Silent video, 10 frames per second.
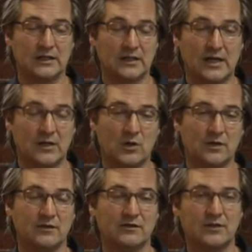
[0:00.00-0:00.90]
high
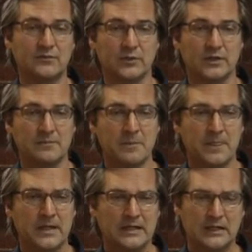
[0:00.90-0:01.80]
quality software,
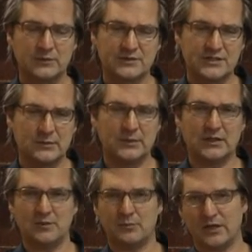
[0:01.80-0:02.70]
it was
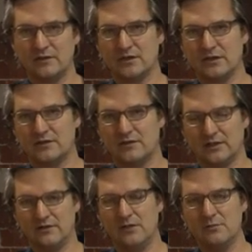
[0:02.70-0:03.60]
typically based at a
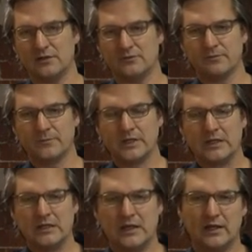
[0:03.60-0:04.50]
team level.
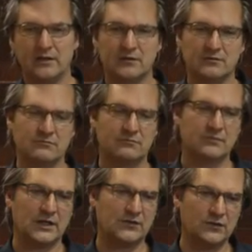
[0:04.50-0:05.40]
And
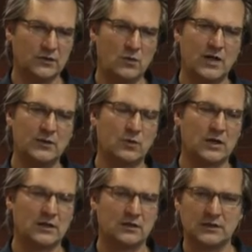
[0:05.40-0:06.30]
it took quite a
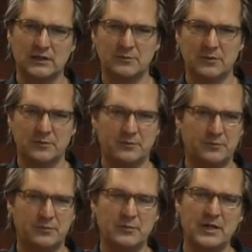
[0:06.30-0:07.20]
while,
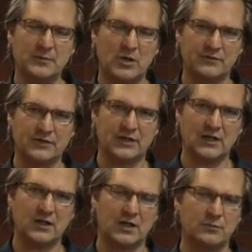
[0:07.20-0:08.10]
the better part of a
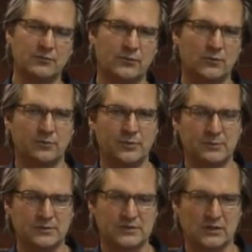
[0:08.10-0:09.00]
decade, before
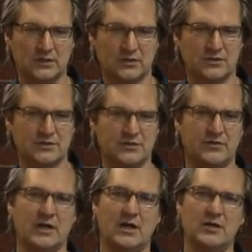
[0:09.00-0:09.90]
people started
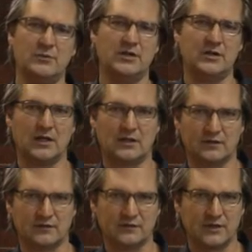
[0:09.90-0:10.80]
considering how do we take
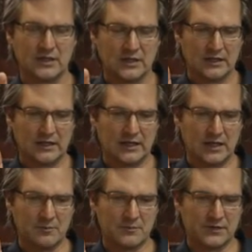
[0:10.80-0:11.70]
this
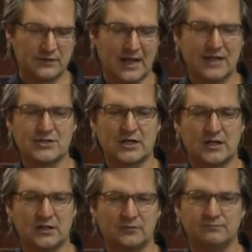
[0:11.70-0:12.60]

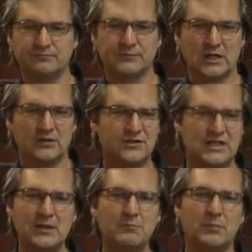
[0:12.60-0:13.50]
agile
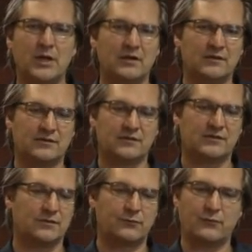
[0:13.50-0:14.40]

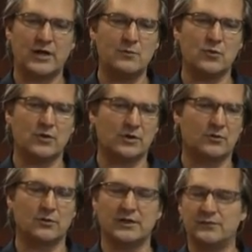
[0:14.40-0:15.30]
team-based framework
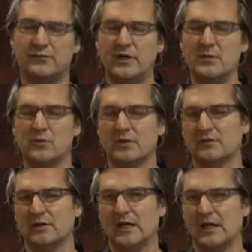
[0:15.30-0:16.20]
or these
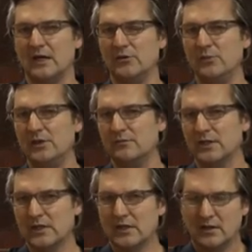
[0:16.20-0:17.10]
frameworks, and how do we
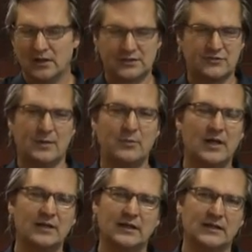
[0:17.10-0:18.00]

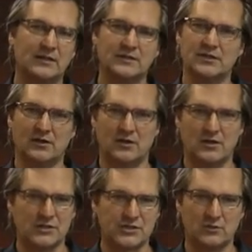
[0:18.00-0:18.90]
extrapolate that out into
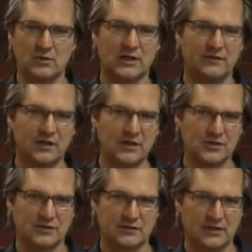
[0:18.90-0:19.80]
larger
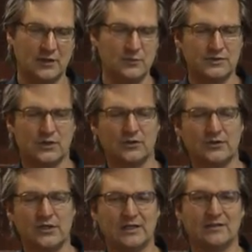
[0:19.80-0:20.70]
organizations. And then we started
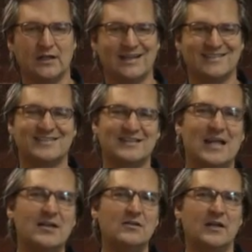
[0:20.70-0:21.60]
looking at
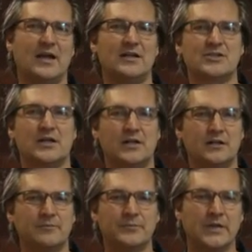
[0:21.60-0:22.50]
scaled
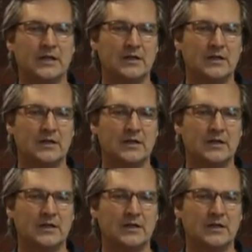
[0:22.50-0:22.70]
agile